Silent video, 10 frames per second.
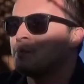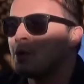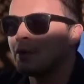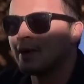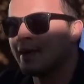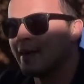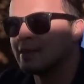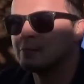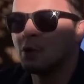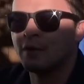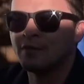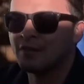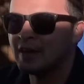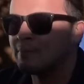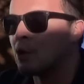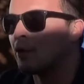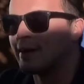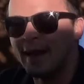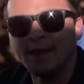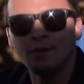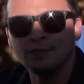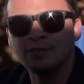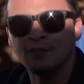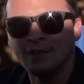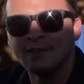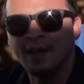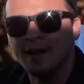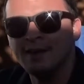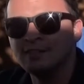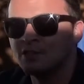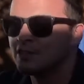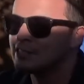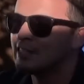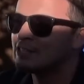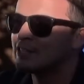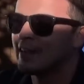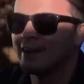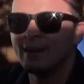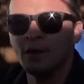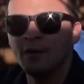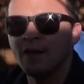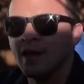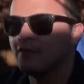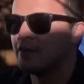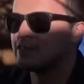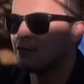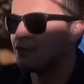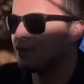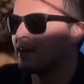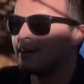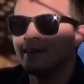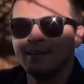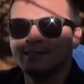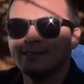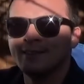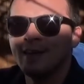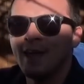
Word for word: broken legs, broken feet, broken ankles, stuff like that. So there's things to kind of know. If it is a front end collision